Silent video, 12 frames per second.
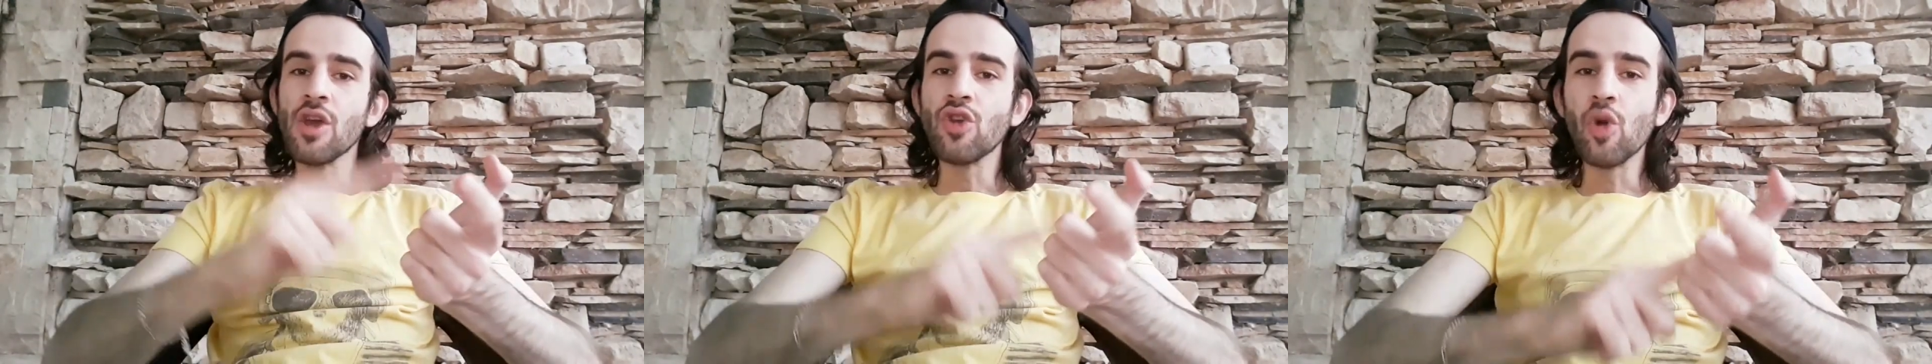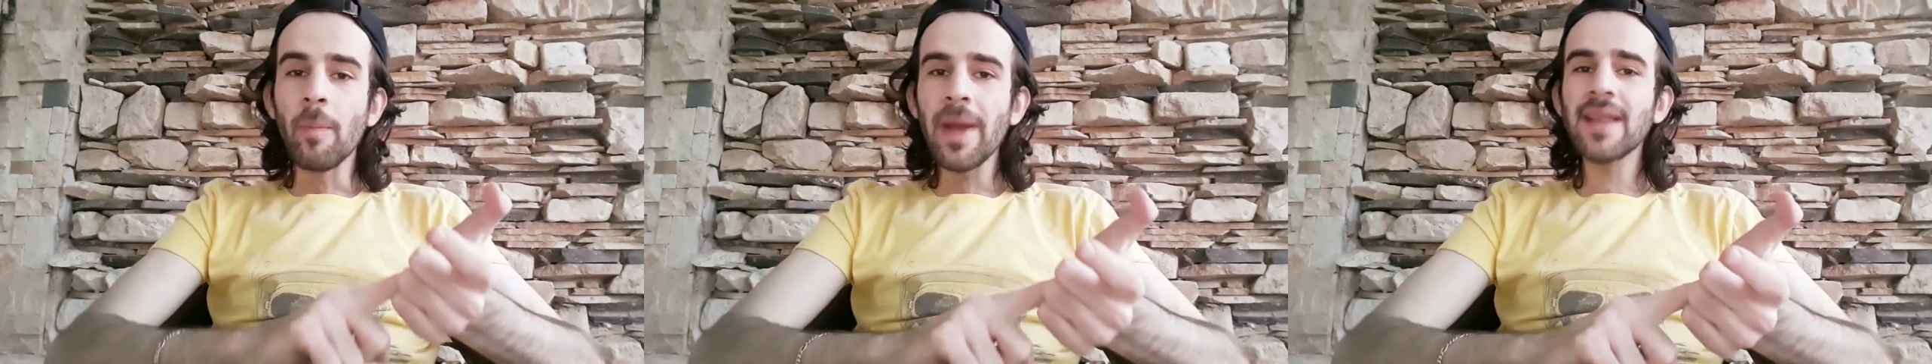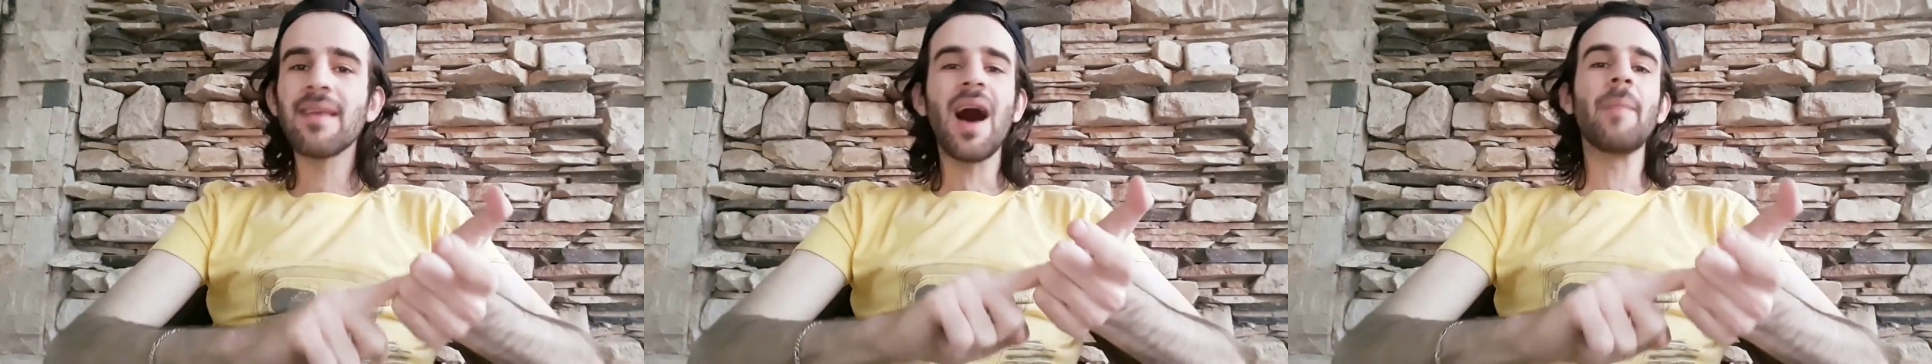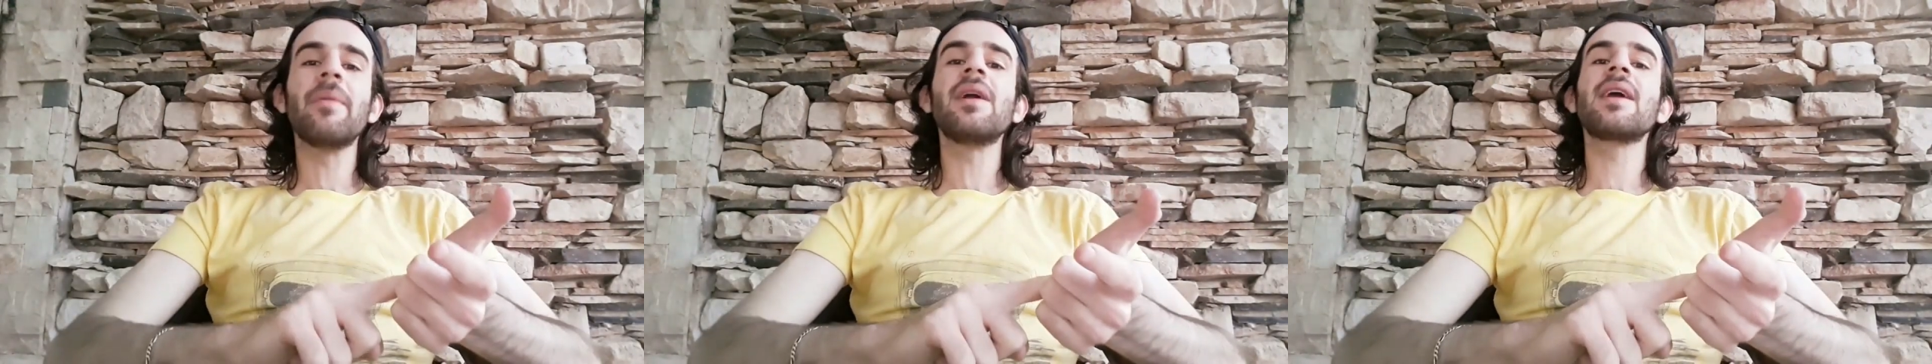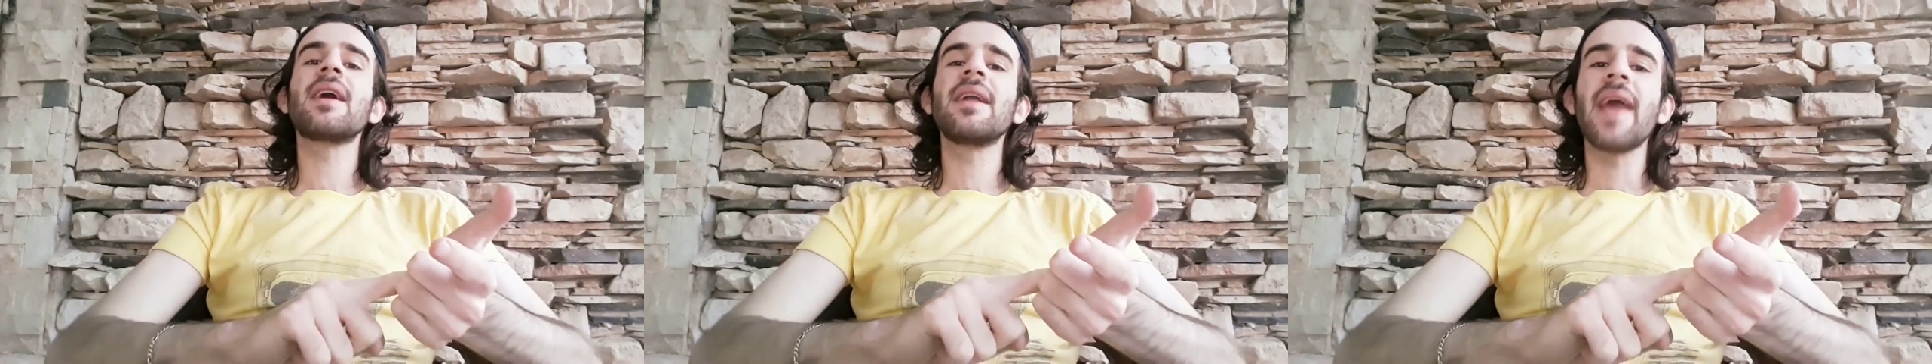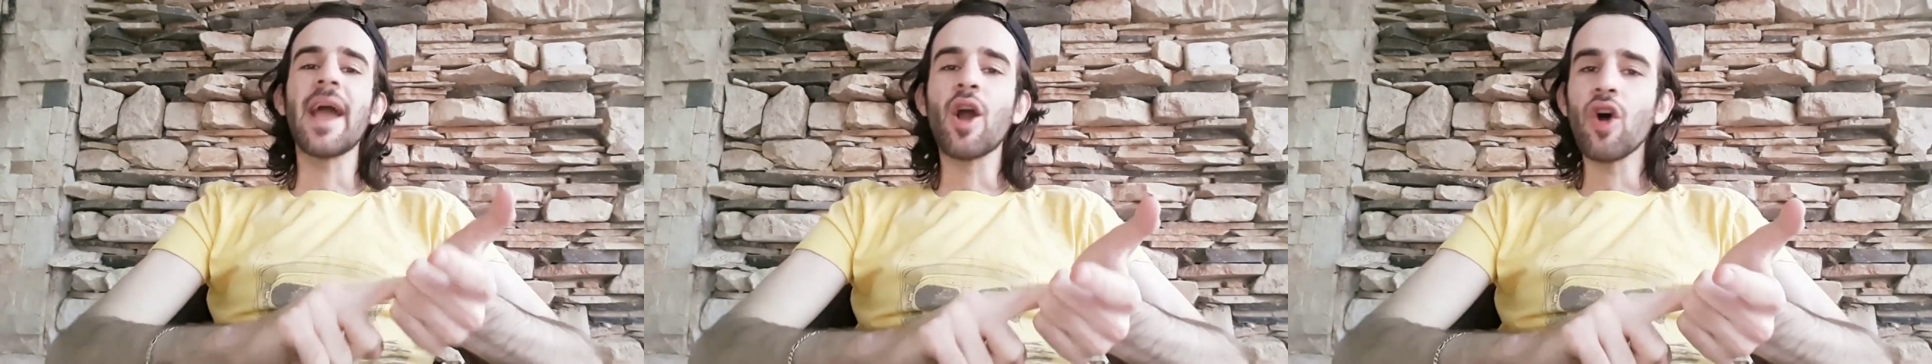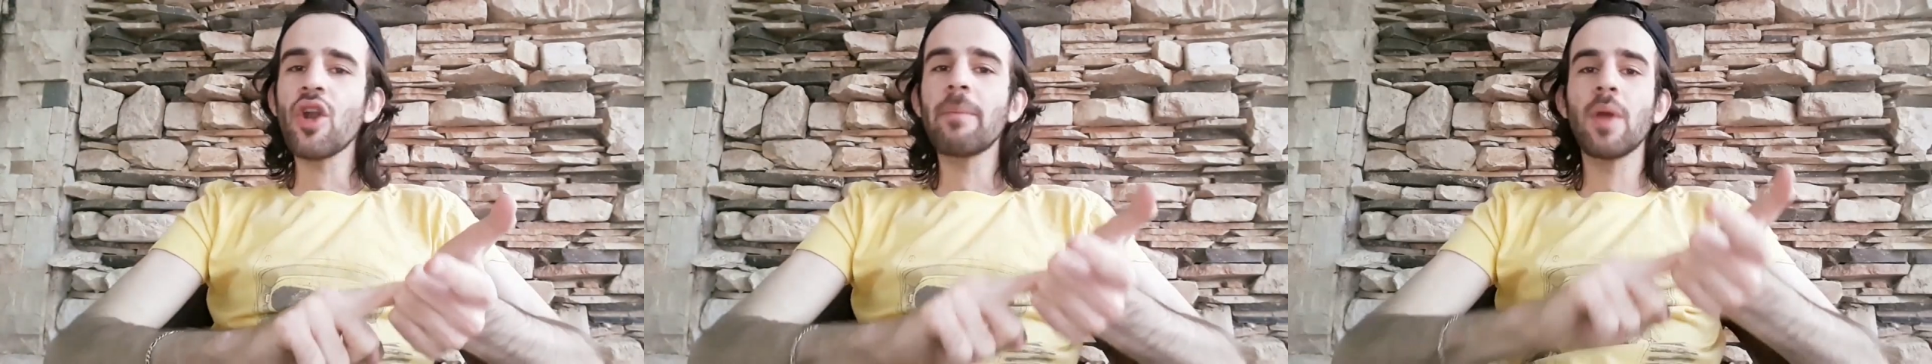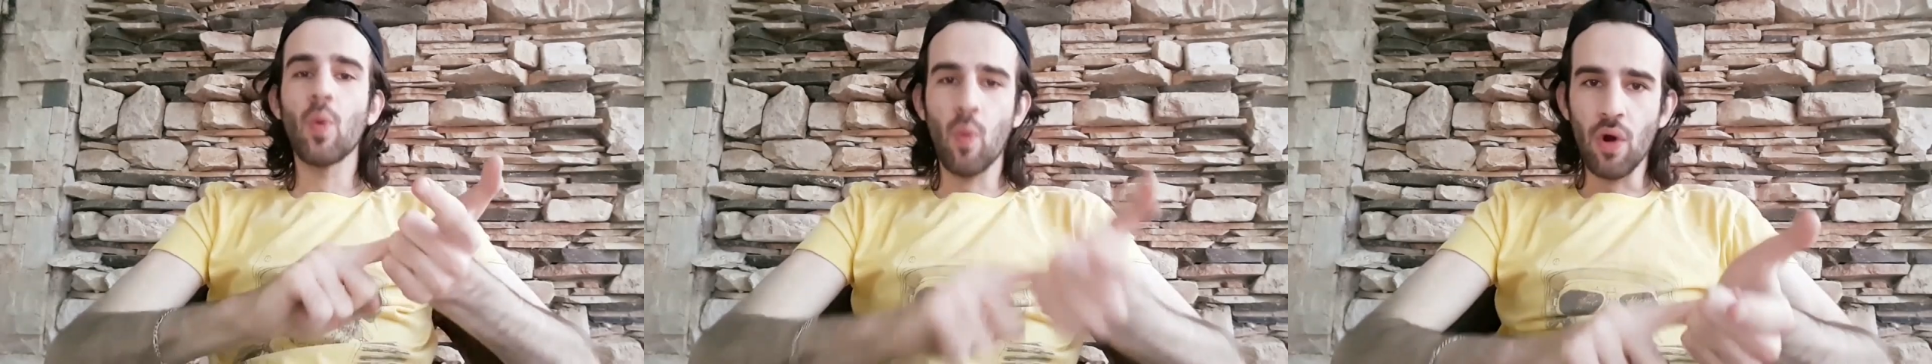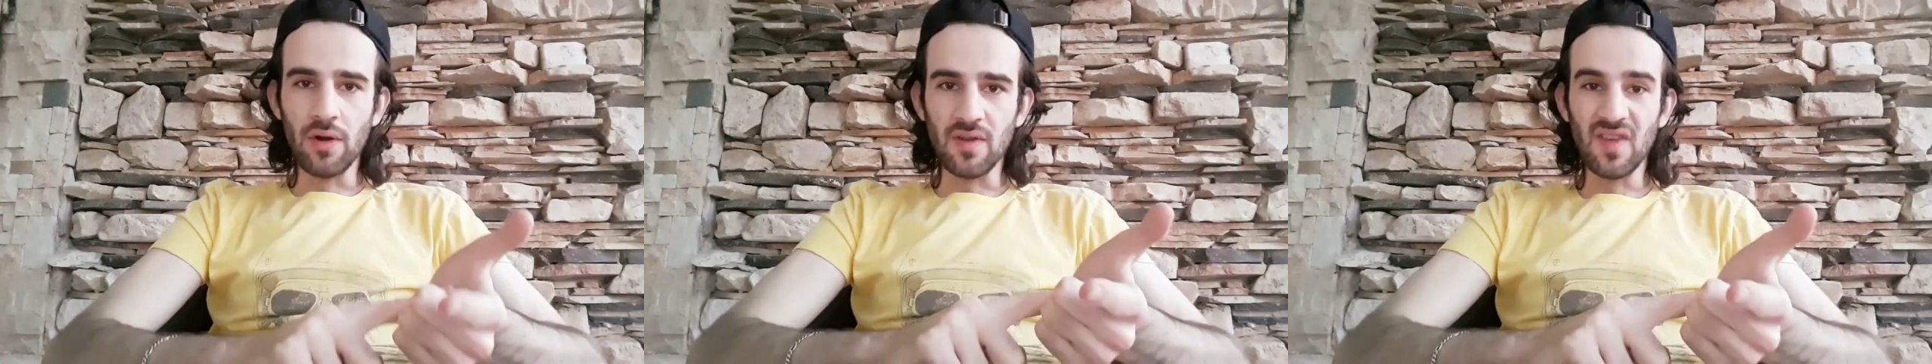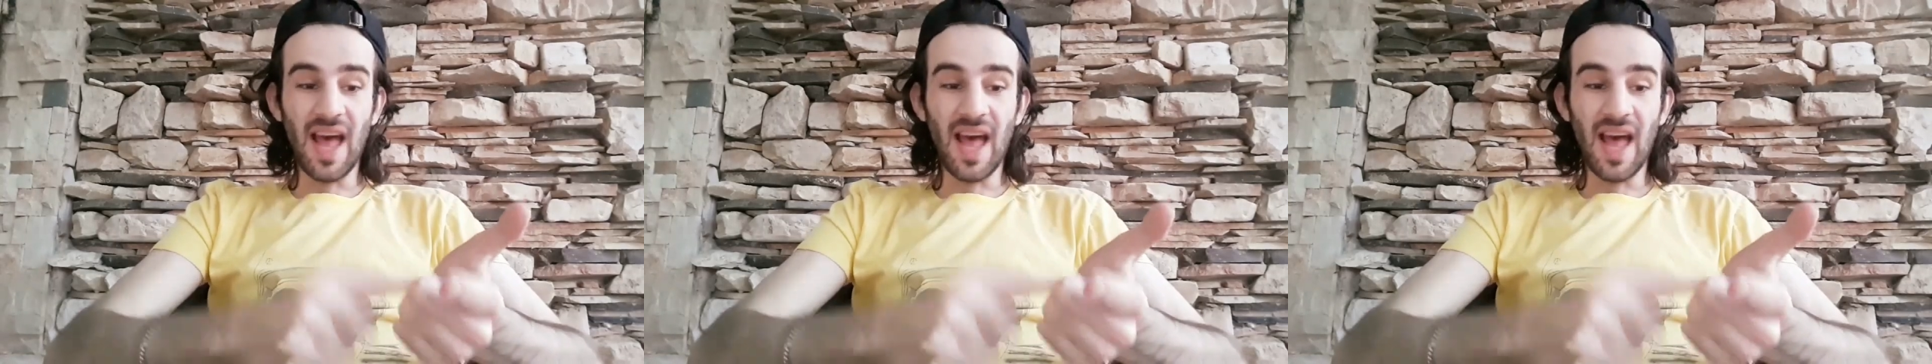You made the American economy worse.